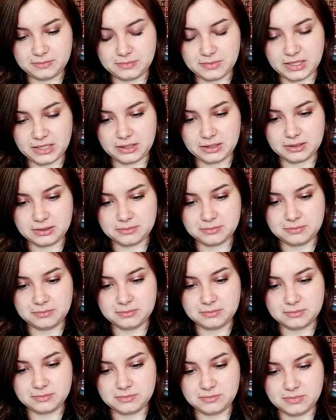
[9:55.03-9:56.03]
like
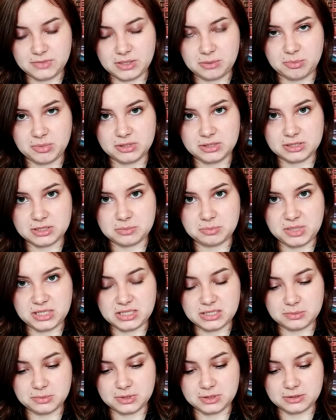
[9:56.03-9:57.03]
their mother's
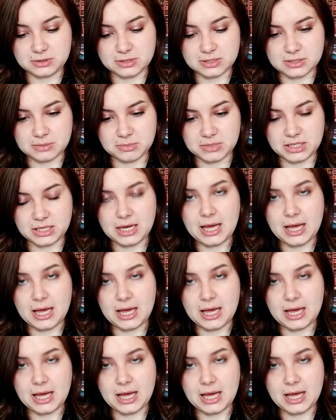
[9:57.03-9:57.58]
basement or something.